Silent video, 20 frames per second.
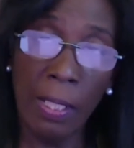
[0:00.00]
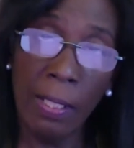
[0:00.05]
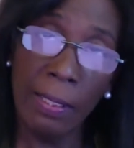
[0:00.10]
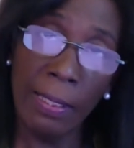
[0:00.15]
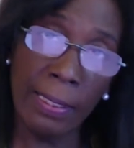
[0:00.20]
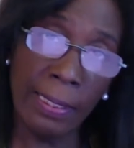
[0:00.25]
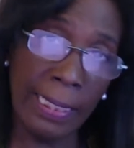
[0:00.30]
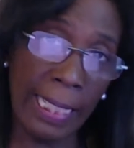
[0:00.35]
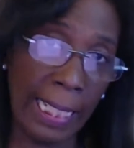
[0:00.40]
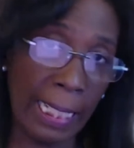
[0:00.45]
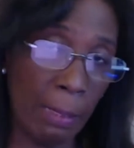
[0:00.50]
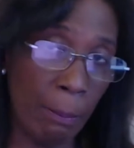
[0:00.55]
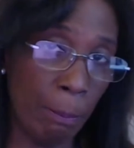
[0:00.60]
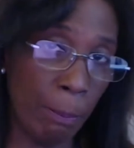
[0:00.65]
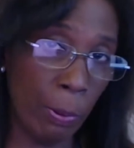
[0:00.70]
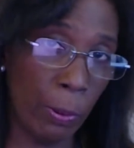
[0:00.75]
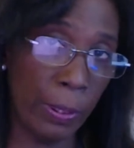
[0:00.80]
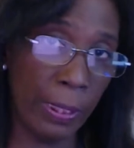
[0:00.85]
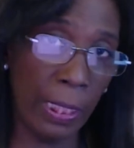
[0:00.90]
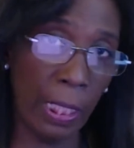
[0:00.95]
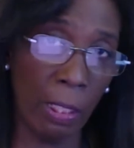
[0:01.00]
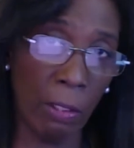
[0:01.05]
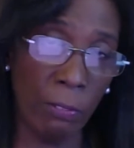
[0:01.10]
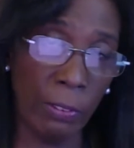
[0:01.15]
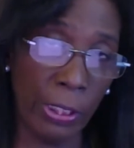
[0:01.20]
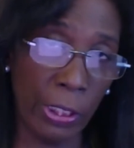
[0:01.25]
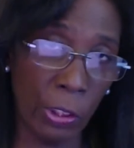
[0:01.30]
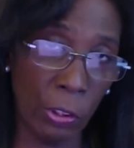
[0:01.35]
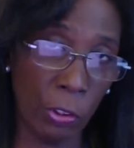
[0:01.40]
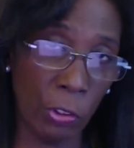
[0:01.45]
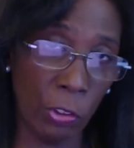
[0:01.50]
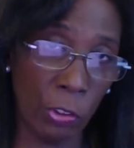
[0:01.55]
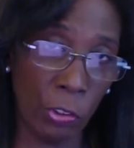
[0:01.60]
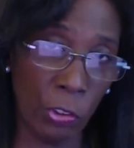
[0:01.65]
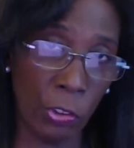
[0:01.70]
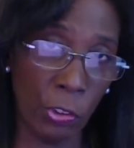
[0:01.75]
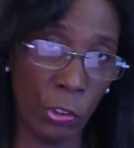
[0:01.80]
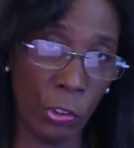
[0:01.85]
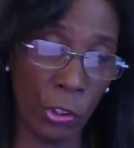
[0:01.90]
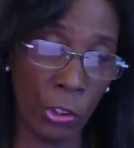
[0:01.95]
The second point only
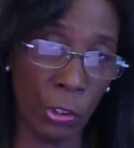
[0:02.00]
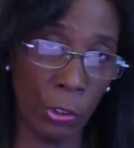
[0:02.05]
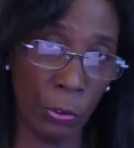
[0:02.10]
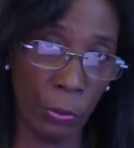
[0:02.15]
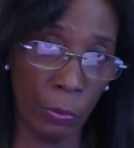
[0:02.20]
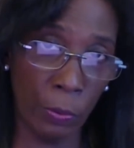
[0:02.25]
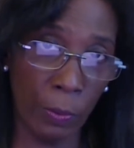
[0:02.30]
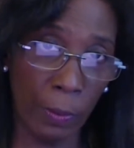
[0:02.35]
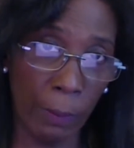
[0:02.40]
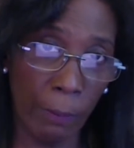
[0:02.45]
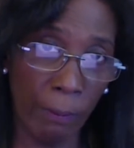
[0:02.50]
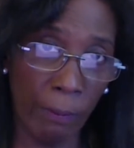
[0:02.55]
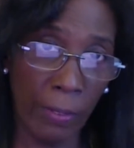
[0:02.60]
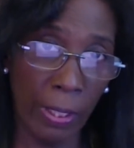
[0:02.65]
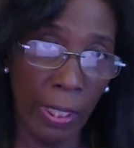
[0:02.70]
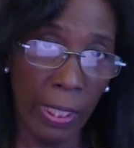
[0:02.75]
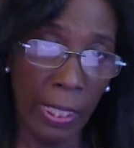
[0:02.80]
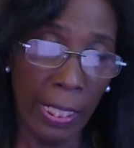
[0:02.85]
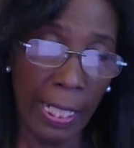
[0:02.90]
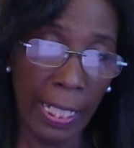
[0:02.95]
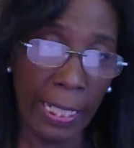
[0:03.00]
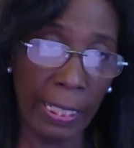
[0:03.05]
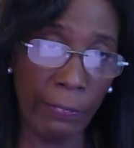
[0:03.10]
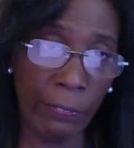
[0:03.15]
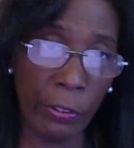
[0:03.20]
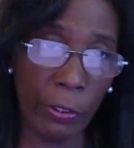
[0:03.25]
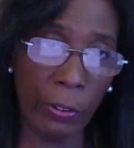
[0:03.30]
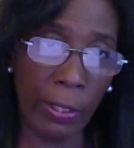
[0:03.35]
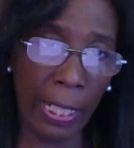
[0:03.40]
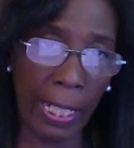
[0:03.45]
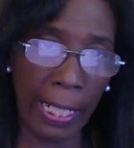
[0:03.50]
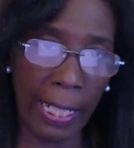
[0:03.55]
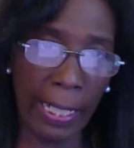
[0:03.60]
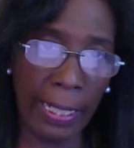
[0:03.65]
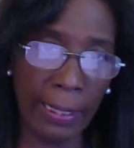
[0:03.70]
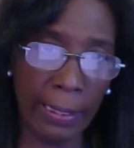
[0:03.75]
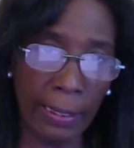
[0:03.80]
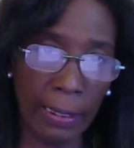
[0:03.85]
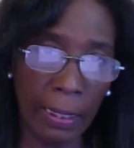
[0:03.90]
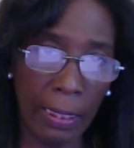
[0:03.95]
costs 2, and if you
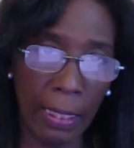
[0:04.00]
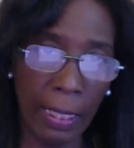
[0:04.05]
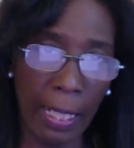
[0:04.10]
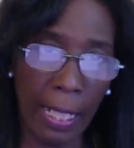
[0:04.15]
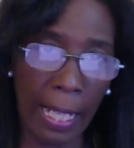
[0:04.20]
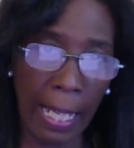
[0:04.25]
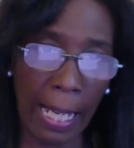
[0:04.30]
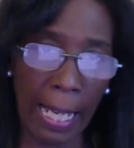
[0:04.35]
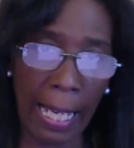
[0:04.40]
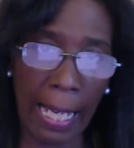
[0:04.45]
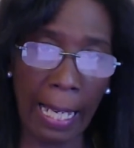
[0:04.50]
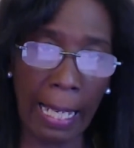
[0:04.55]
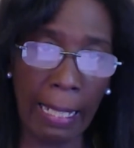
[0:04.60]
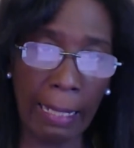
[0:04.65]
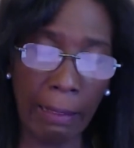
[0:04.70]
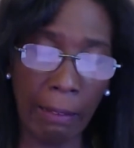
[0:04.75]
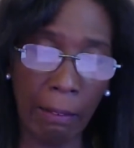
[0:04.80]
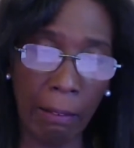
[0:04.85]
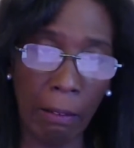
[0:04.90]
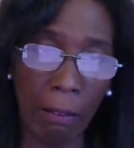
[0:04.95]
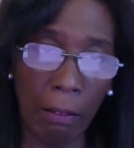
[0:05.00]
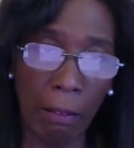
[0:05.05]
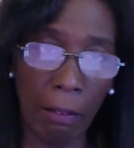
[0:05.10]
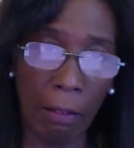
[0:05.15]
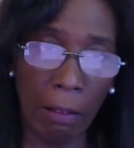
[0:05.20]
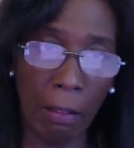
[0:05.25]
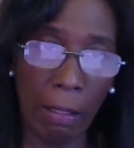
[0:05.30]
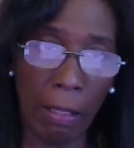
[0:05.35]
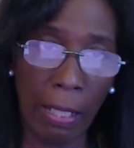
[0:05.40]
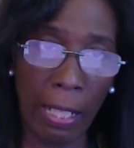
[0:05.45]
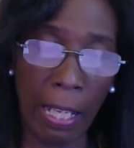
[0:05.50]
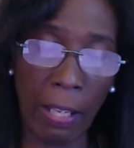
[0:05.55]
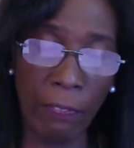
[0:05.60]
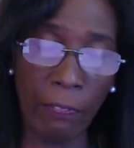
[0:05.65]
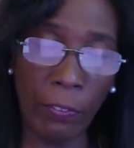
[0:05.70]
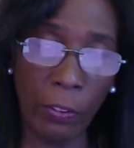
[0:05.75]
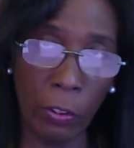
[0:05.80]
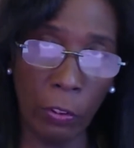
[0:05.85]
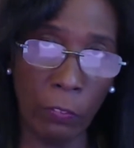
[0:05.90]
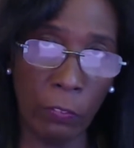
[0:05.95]
had an
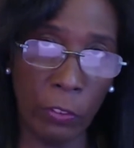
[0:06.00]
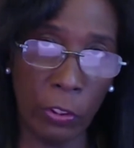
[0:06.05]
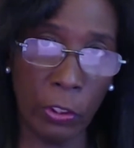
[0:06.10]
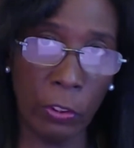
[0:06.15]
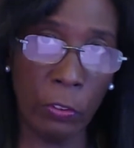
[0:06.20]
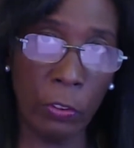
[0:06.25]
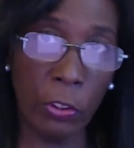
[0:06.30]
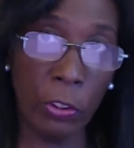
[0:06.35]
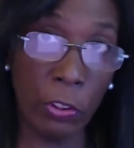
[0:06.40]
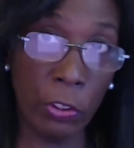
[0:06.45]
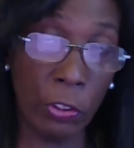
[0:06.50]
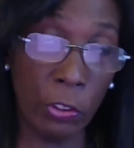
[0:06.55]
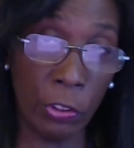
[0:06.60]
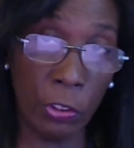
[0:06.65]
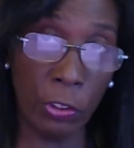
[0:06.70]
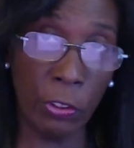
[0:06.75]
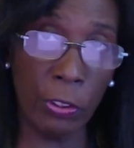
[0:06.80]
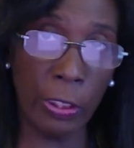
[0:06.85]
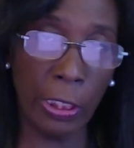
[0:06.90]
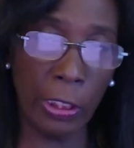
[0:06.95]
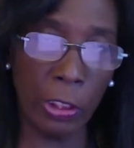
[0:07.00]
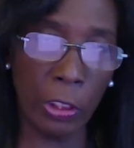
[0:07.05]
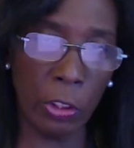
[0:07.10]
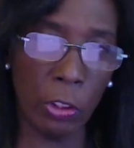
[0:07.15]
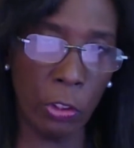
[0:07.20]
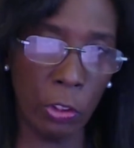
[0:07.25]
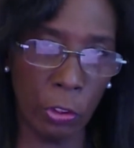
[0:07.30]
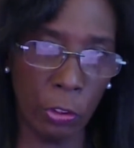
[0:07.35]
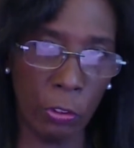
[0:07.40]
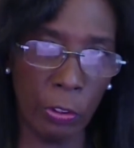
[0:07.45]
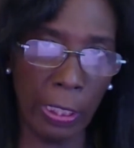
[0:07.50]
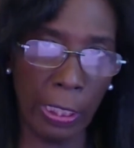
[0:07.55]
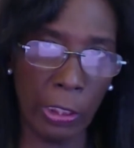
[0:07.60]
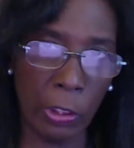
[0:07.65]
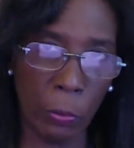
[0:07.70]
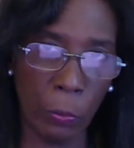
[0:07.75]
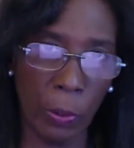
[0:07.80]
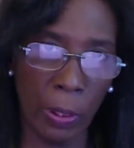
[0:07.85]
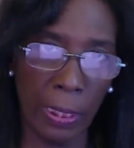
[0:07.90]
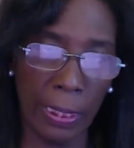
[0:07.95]
effort of 2, you could do that. You could do that
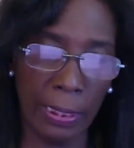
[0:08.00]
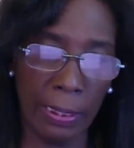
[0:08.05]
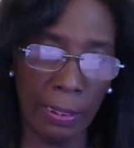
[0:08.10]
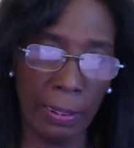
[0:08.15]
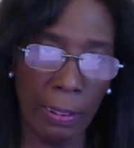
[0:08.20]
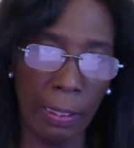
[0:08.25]
twice,